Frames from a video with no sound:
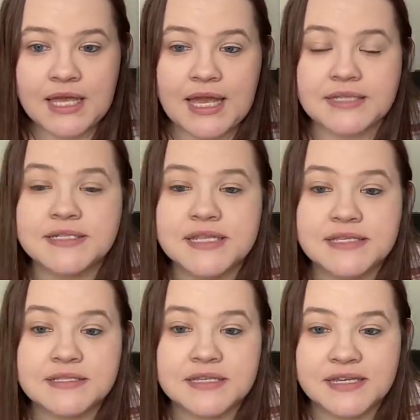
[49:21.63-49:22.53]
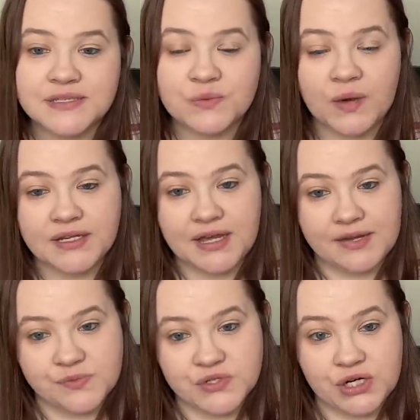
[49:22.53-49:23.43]
And this is what I
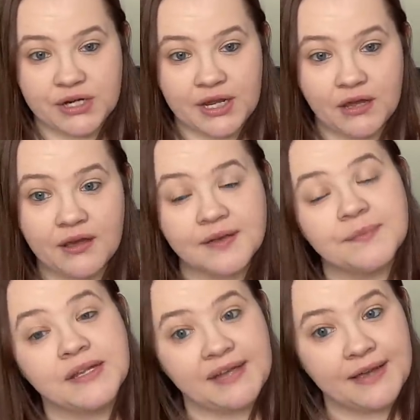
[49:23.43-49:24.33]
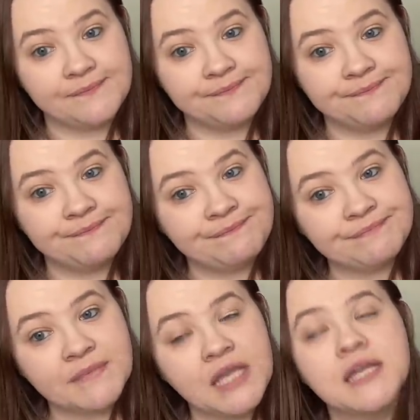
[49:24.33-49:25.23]
am starting on Monday.
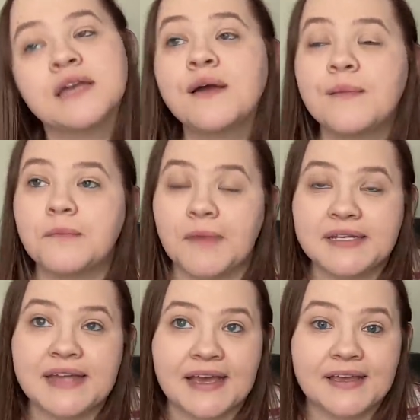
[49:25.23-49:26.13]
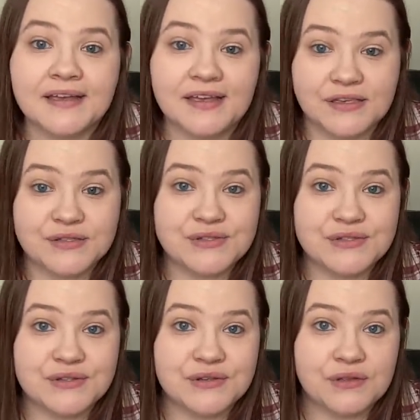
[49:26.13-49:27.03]
Monday
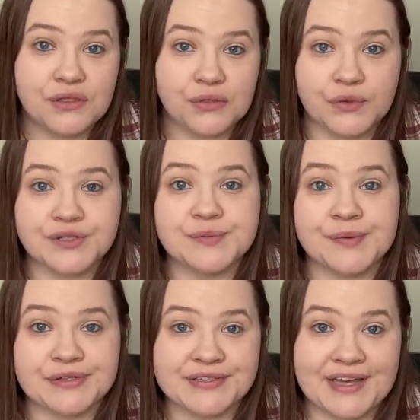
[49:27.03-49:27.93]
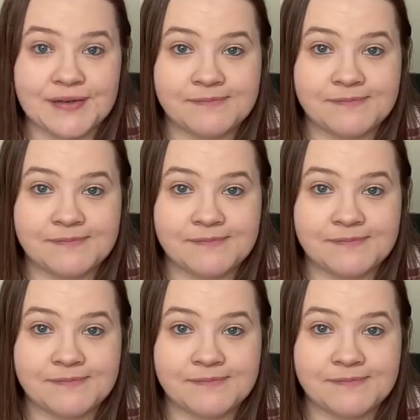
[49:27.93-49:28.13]
is Thor's birthday.